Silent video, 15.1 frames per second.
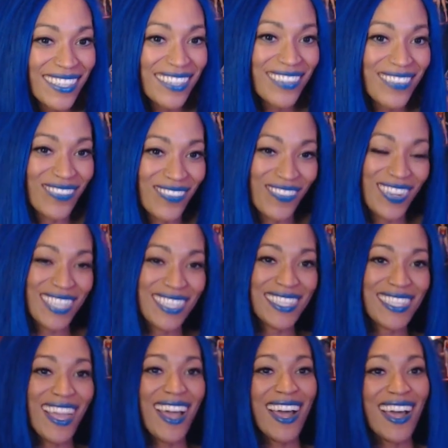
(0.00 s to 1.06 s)
What's
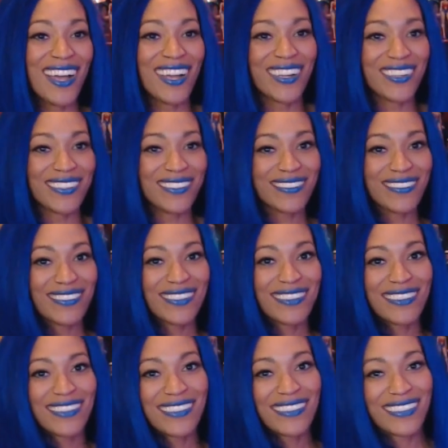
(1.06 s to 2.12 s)
up?
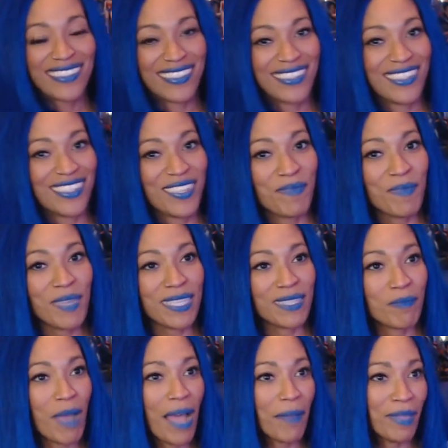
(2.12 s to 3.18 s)
Mixed
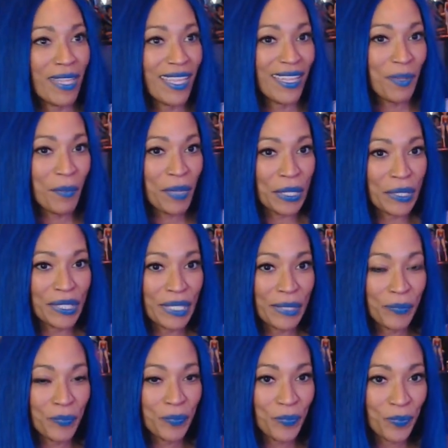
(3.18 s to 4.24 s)
Mommy in the
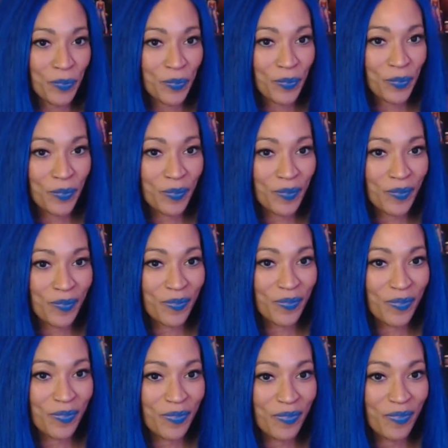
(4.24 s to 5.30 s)
building.
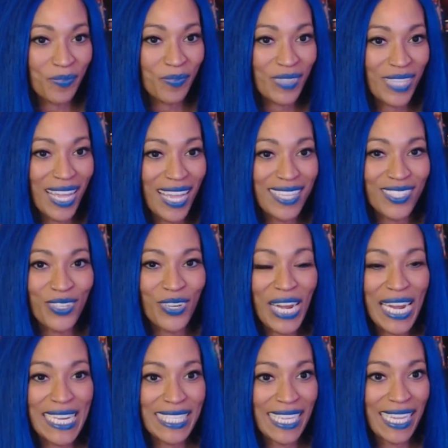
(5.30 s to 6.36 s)
That's
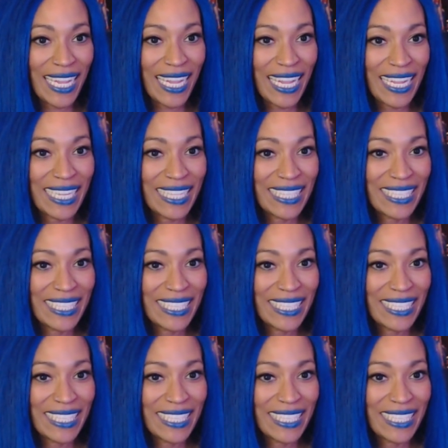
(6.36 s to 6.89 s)
crazy.